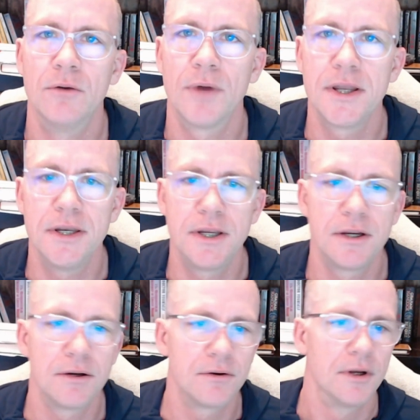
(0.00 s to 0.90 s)
right
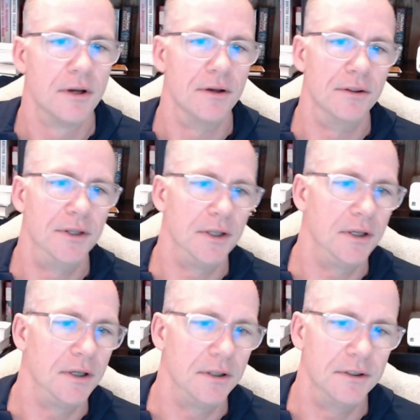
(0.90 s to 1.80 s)
near
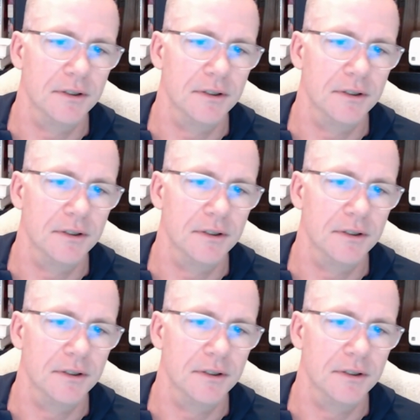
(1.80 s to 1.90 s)
the